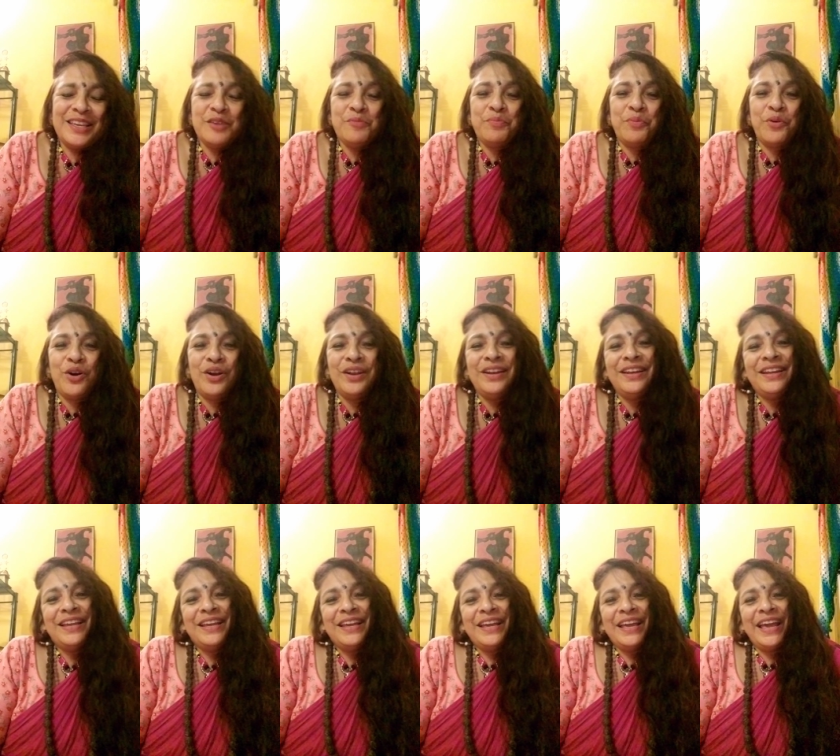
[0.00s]
keep on
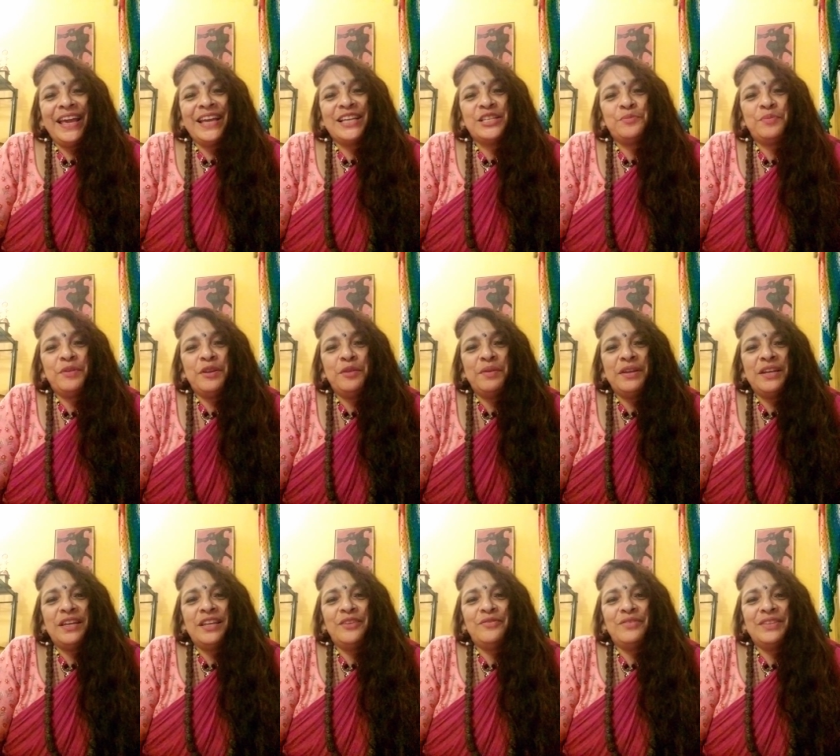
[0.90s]

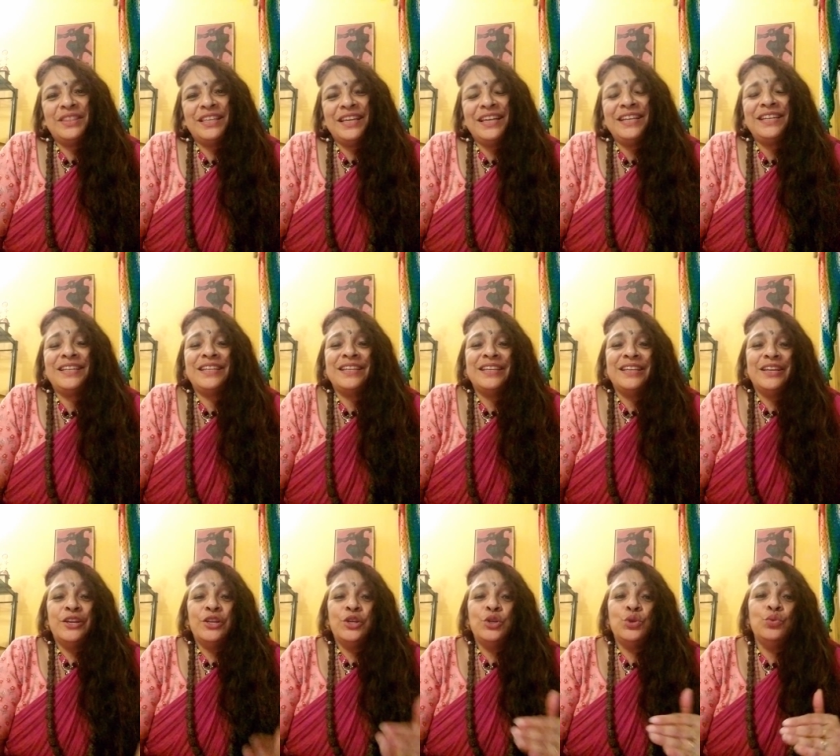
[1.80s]
experimenting with it
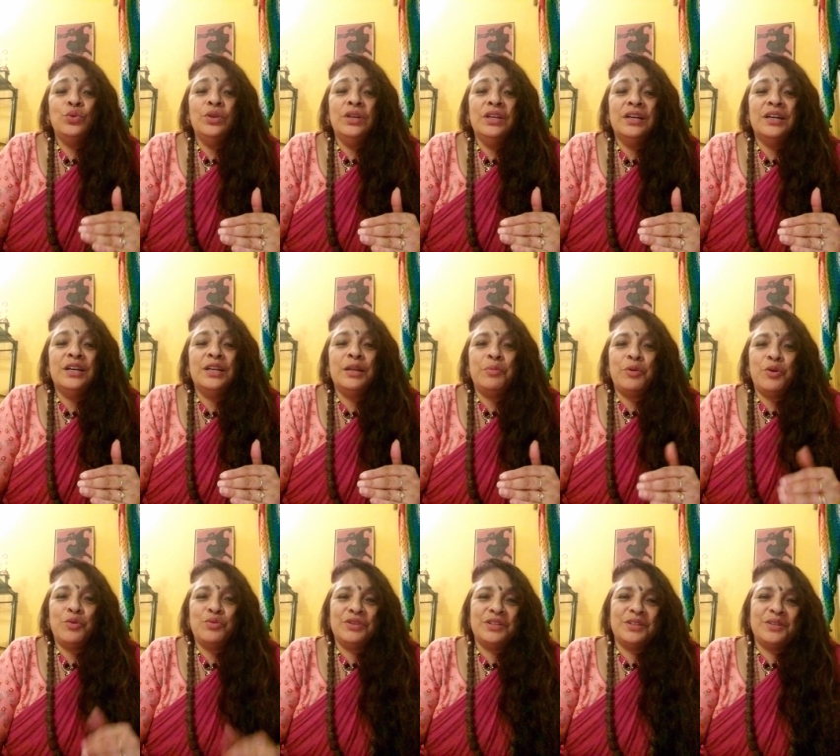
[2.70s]
to learn
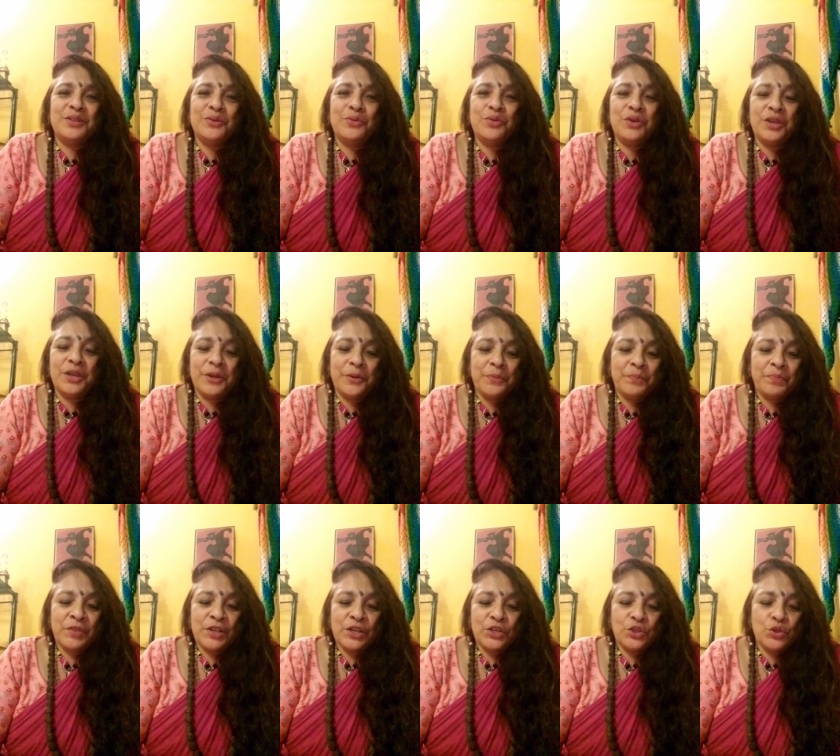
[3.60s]
about it. Okay.
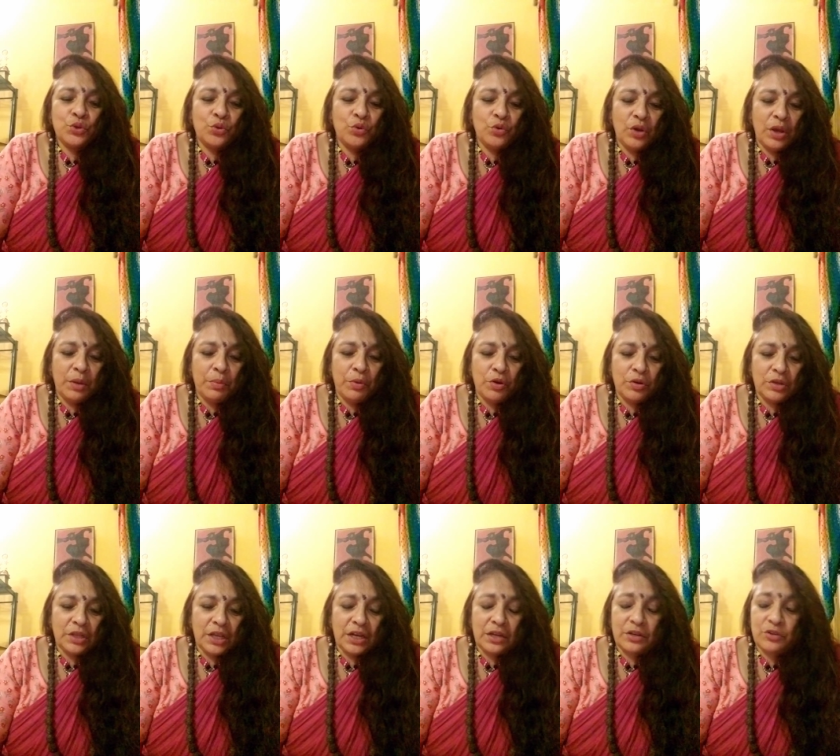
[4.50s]
So
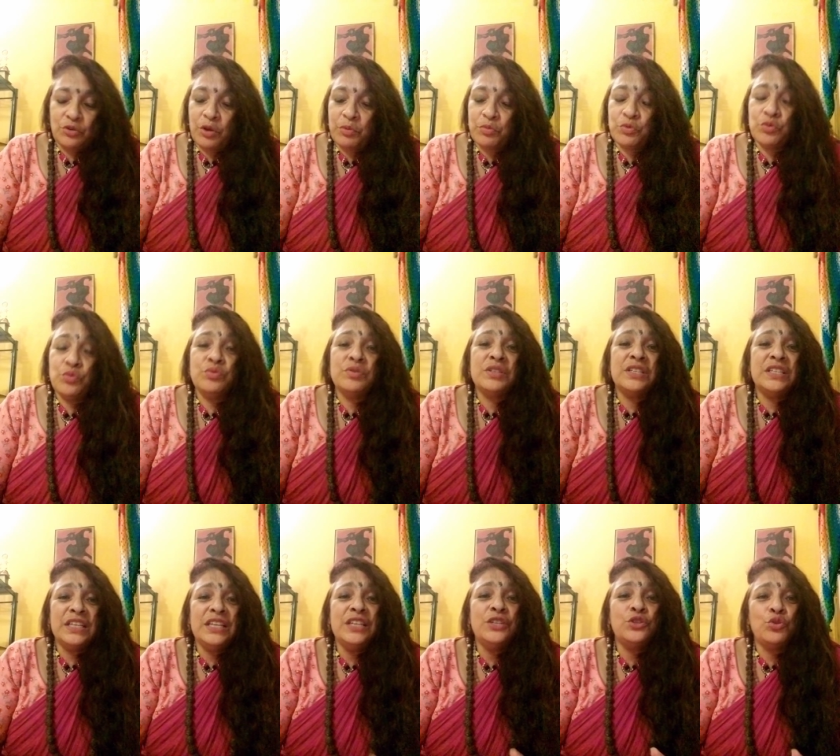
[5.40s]
about that, you have to
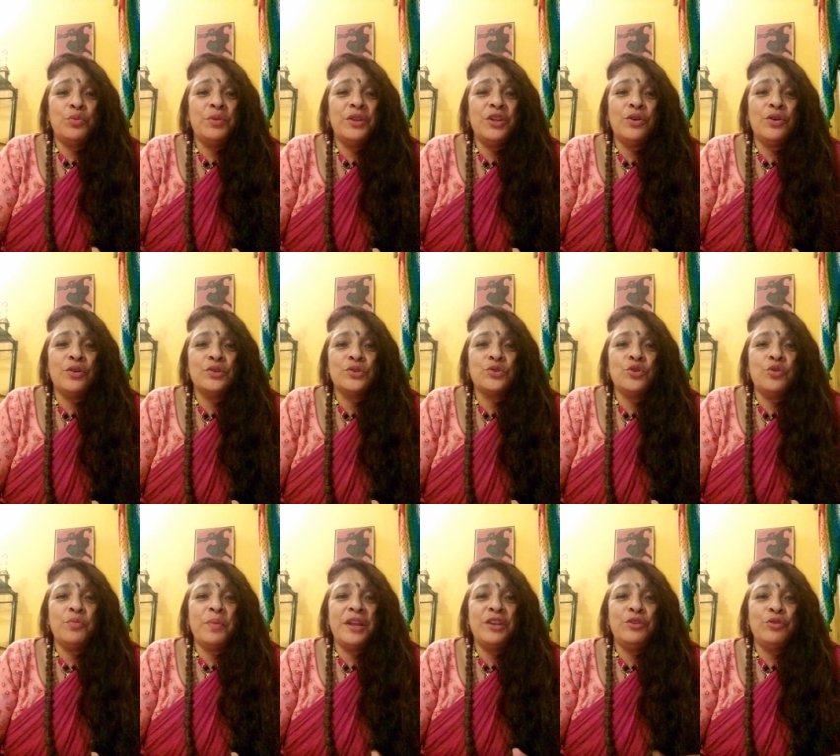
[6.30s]
see so many
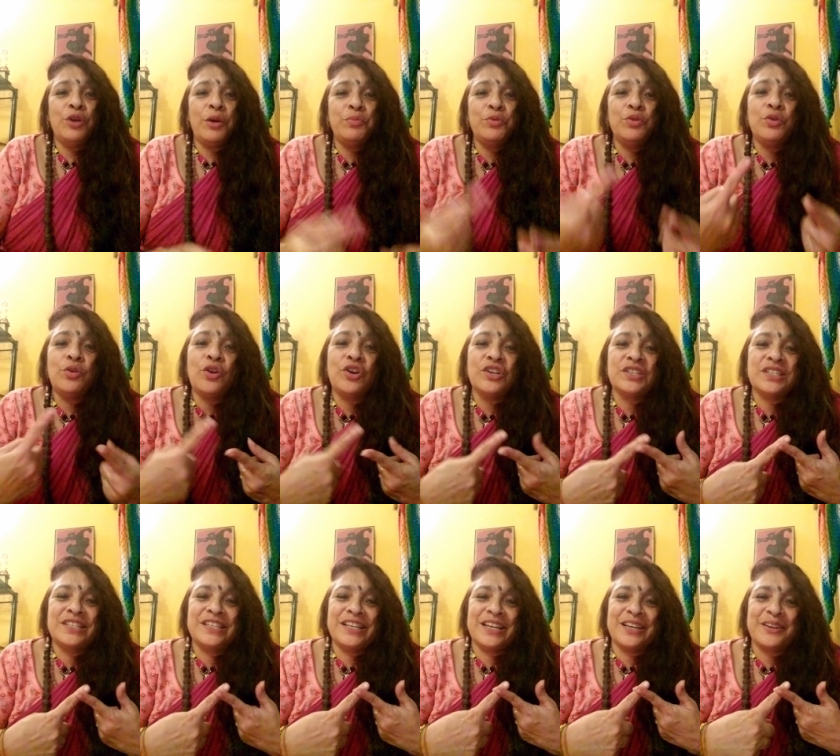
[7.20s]
horoscope, and you have to
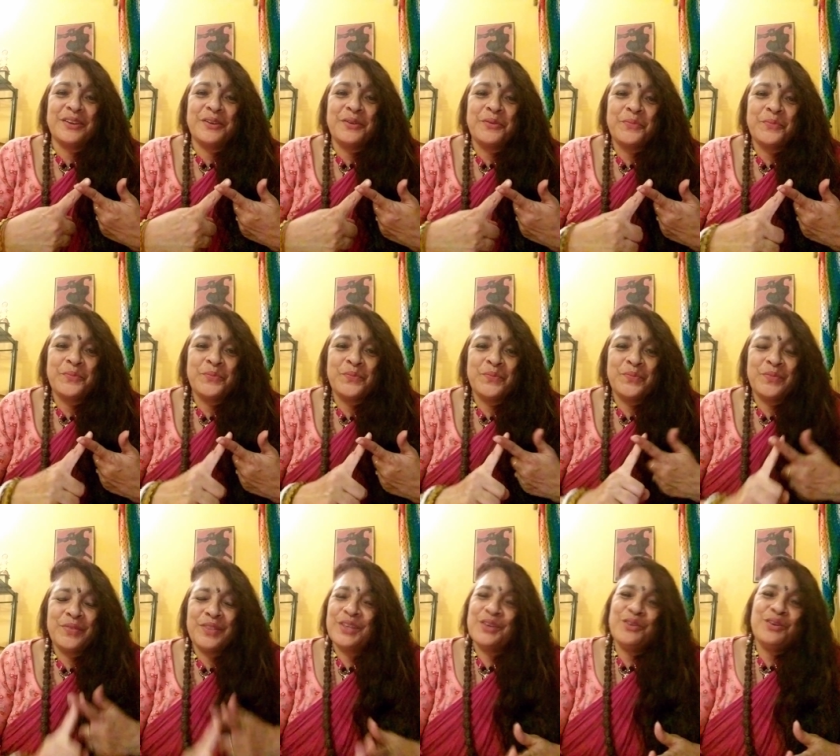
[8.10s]
cross check.
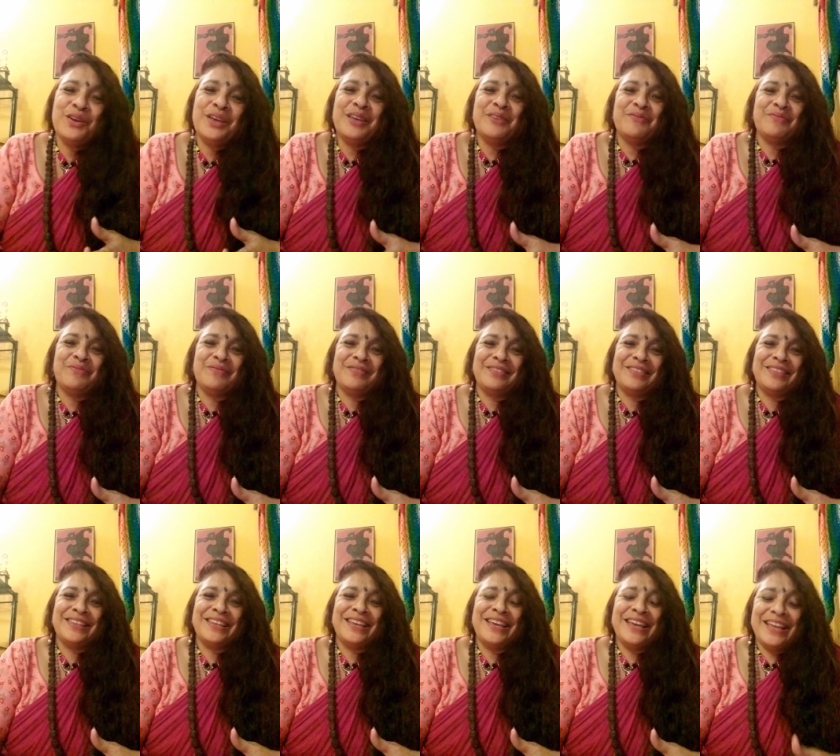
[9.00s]
Okay.
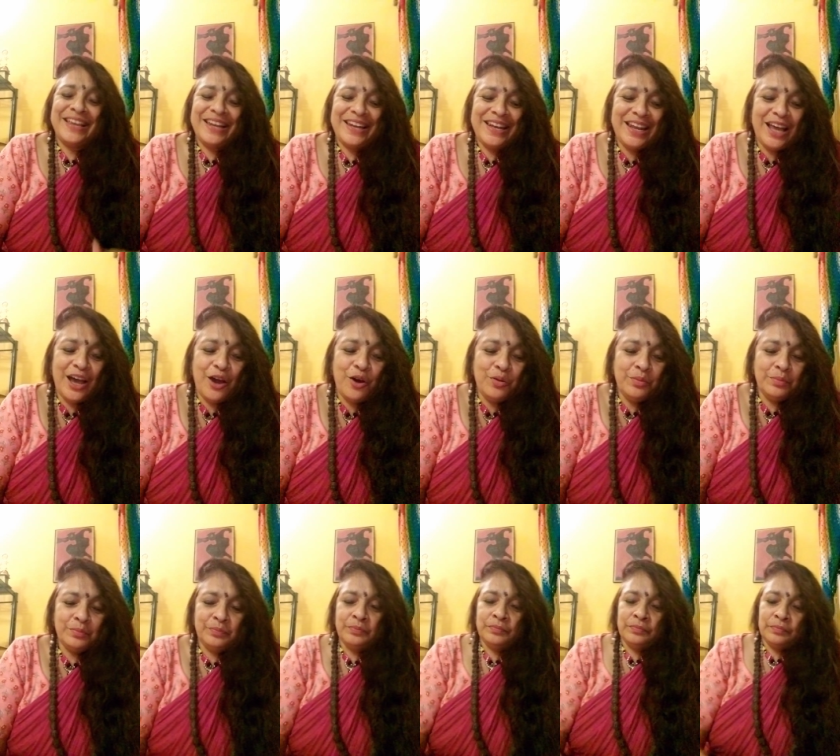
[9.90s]
Now,